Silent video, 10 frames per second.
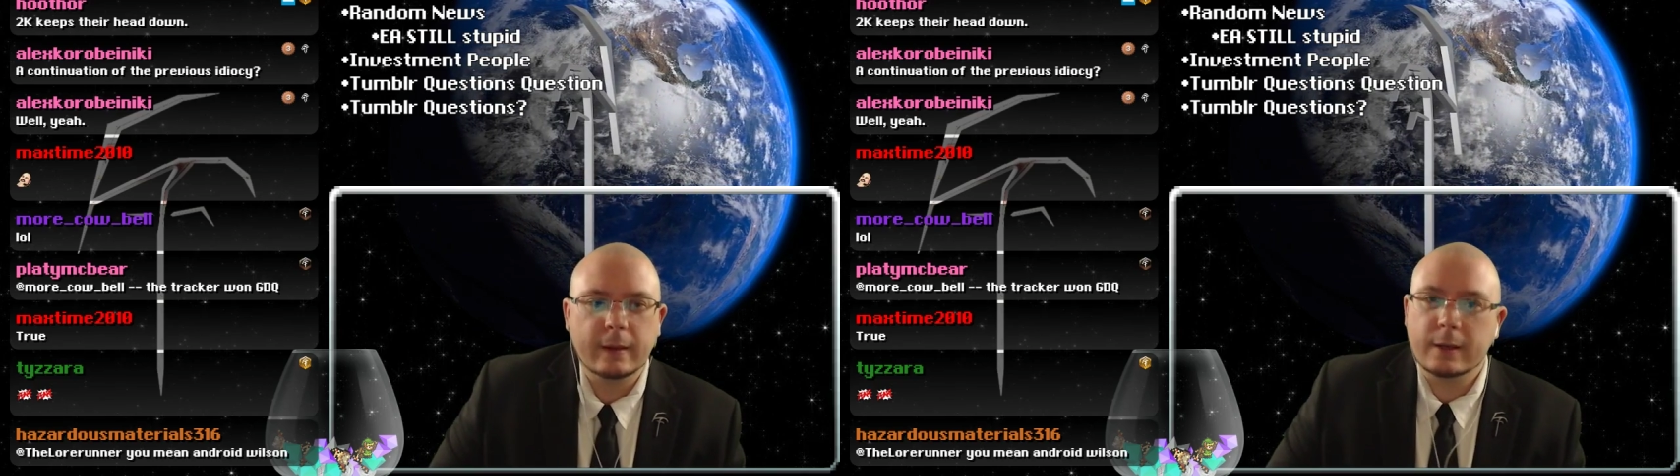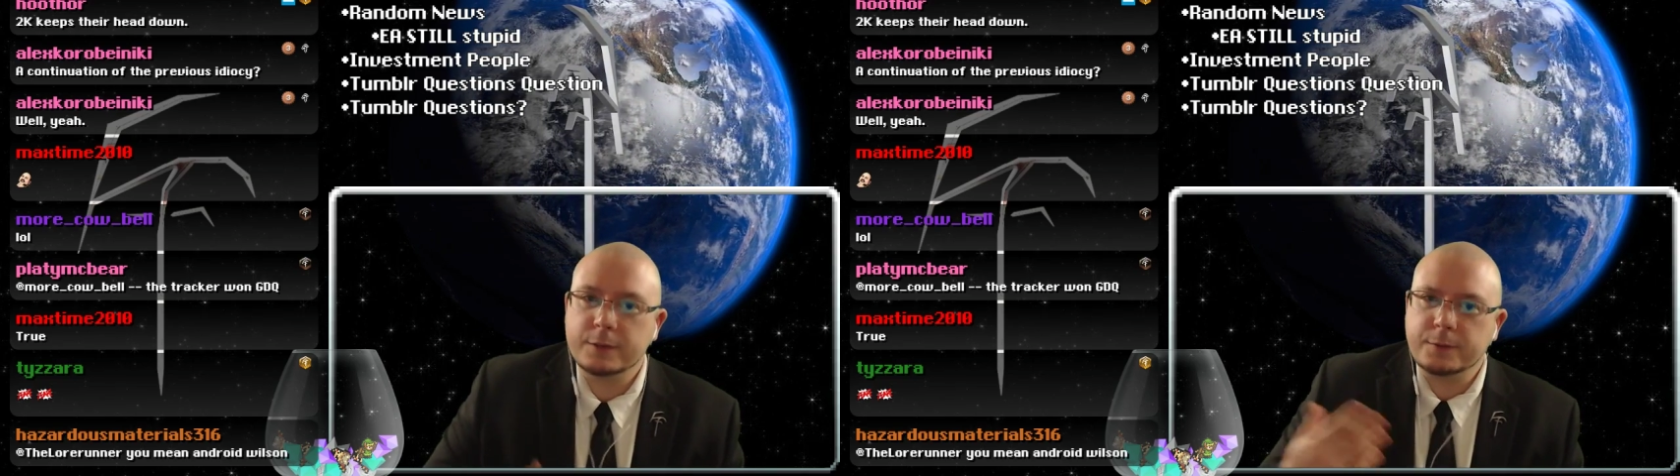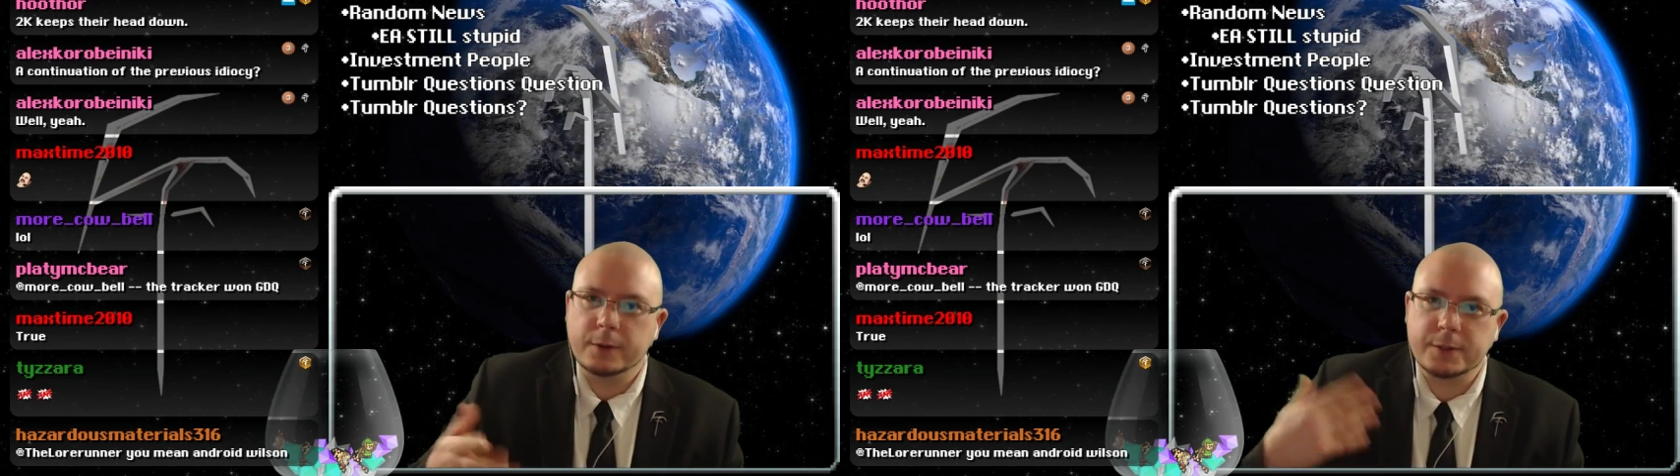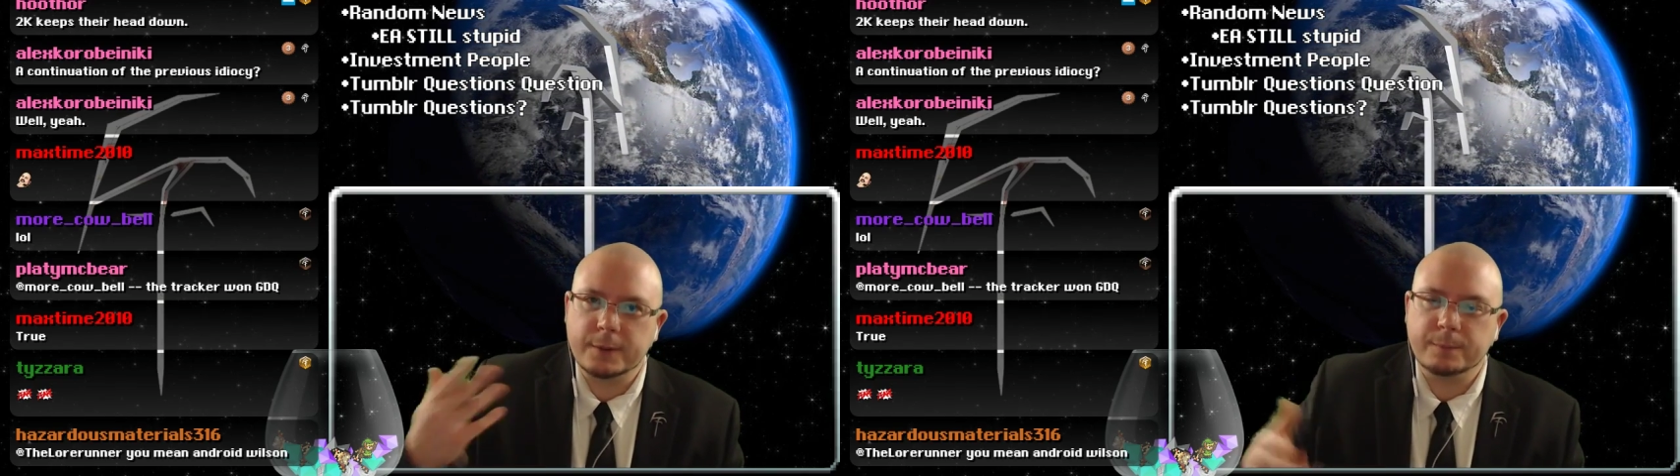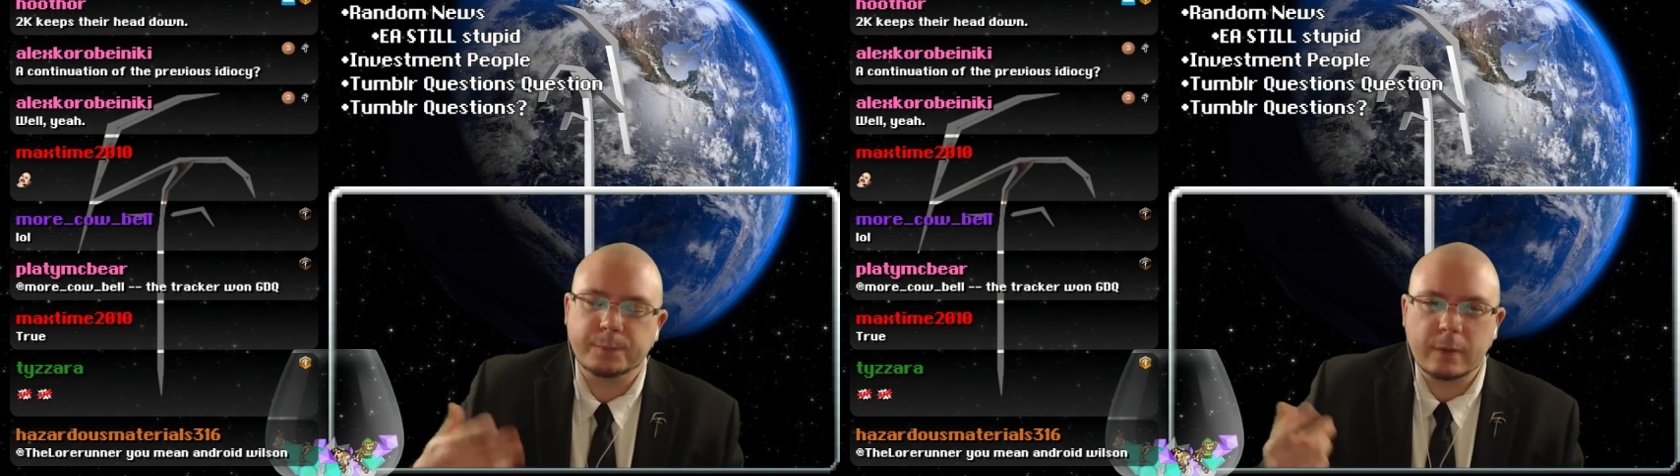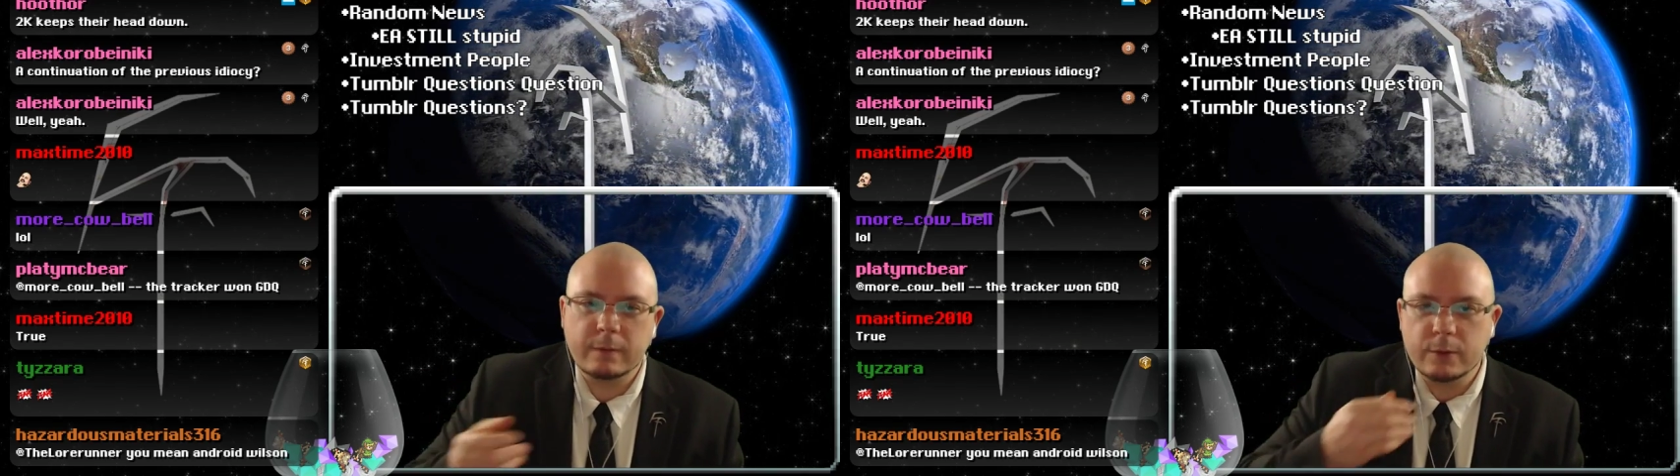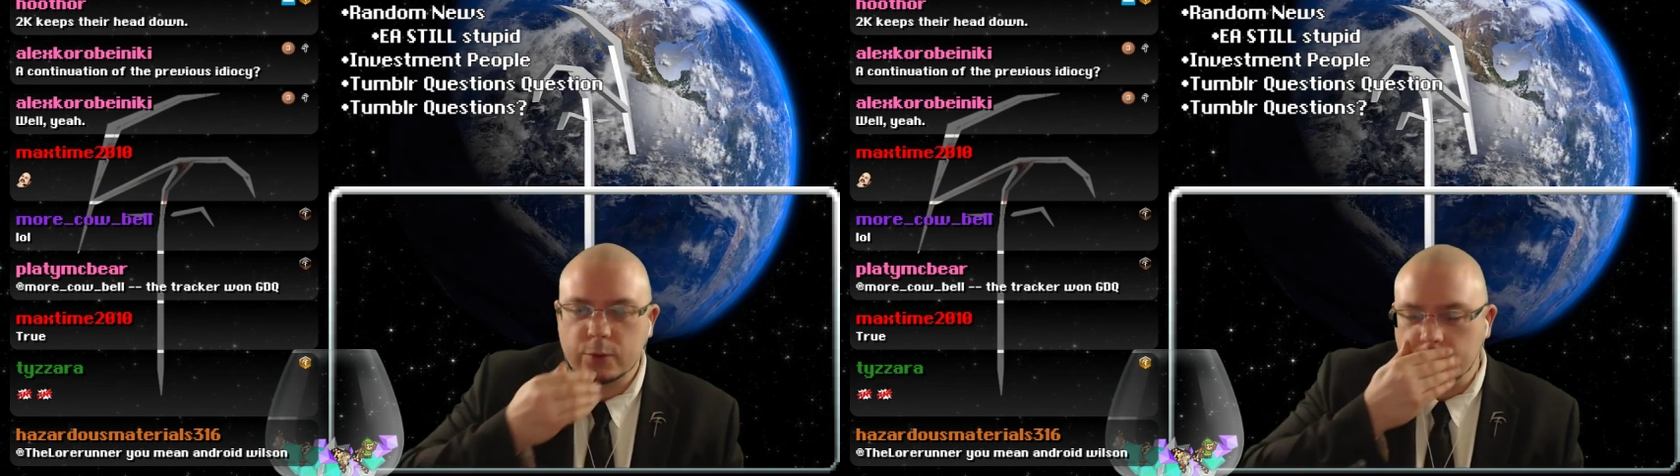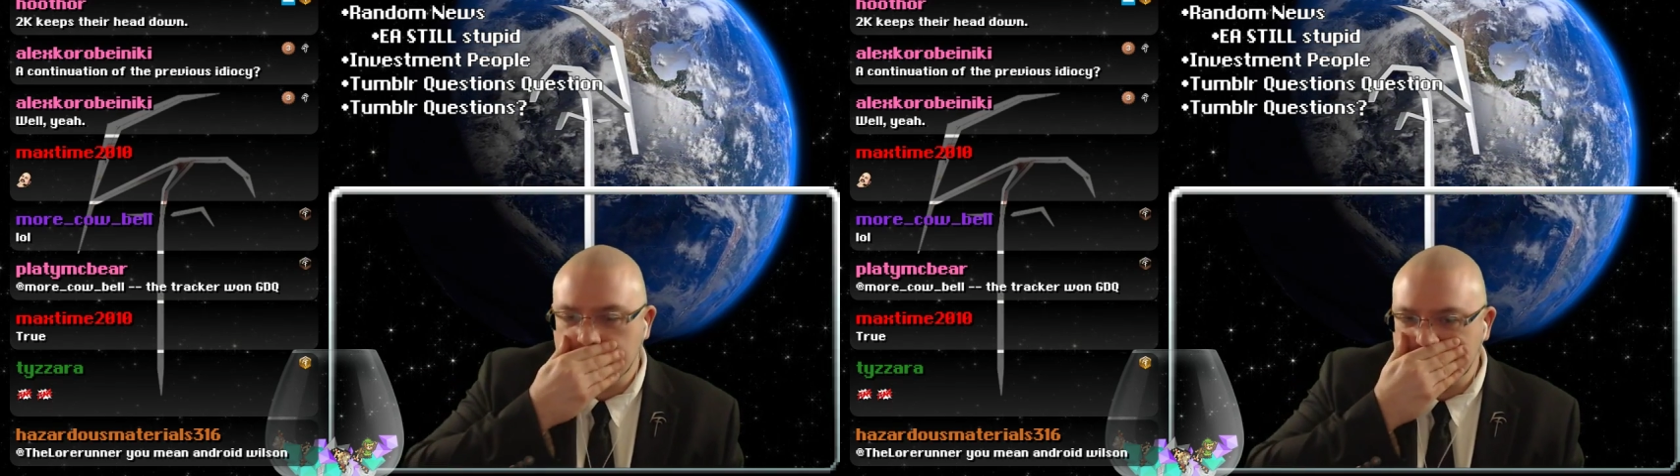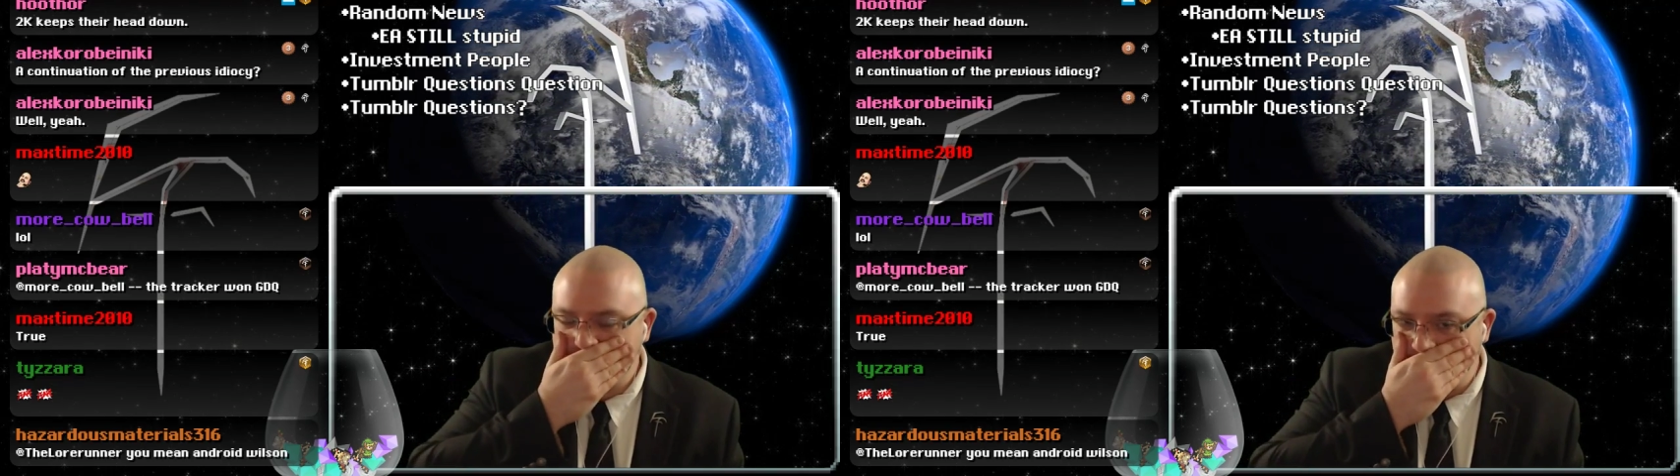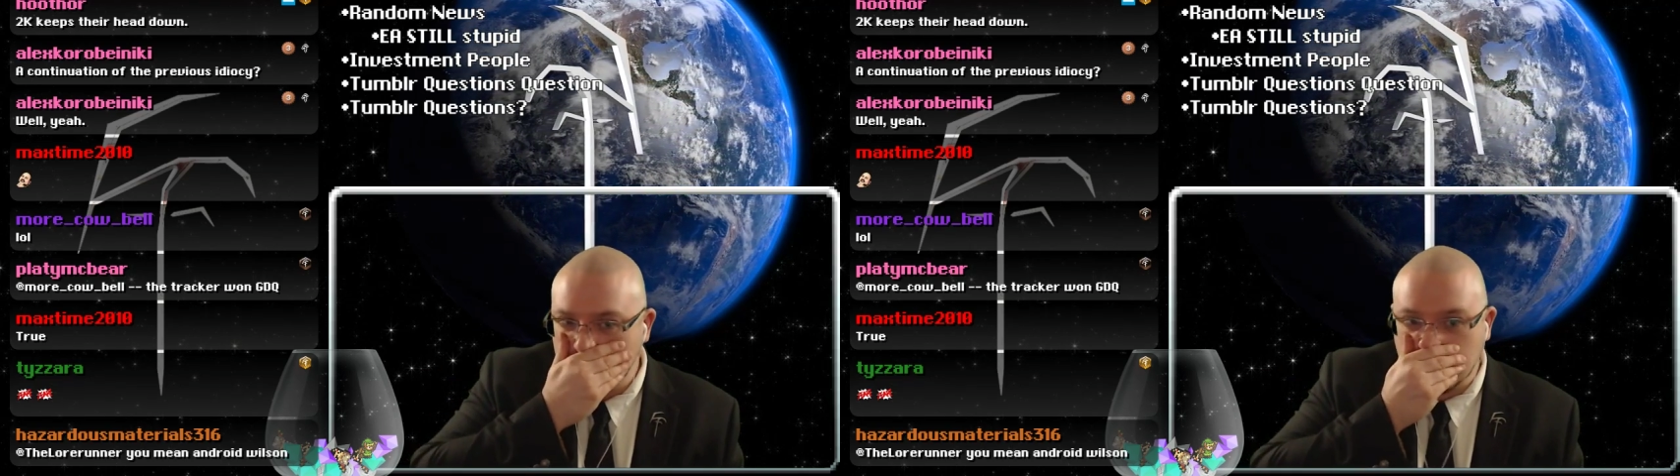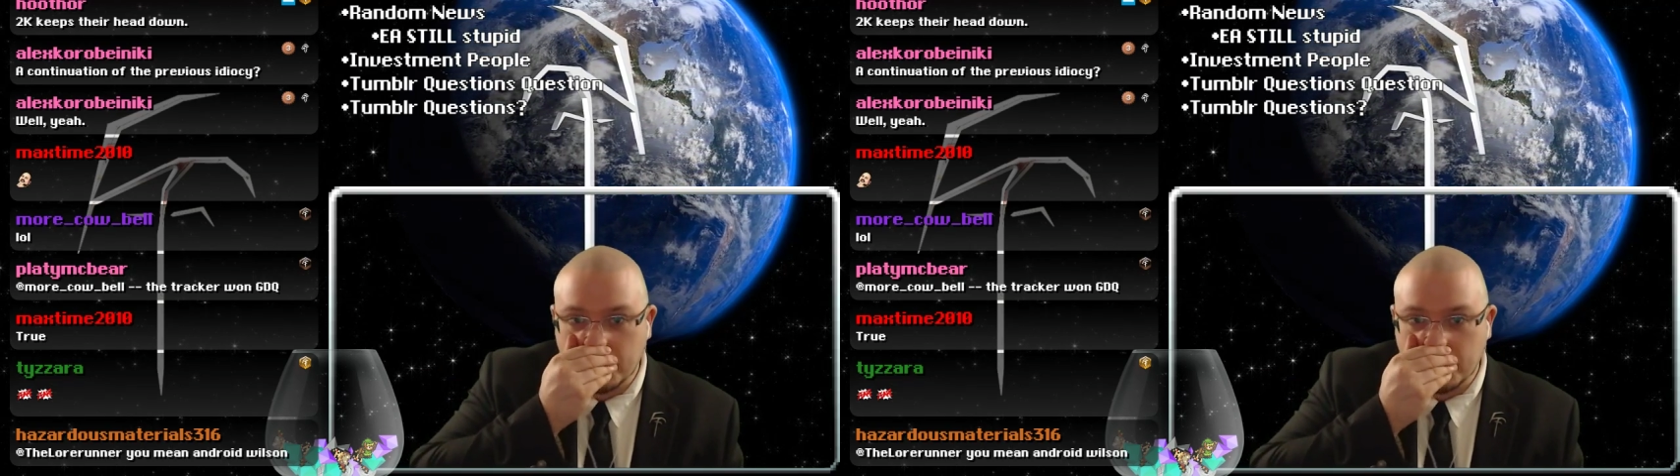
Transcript: as far as a future stream or whatever?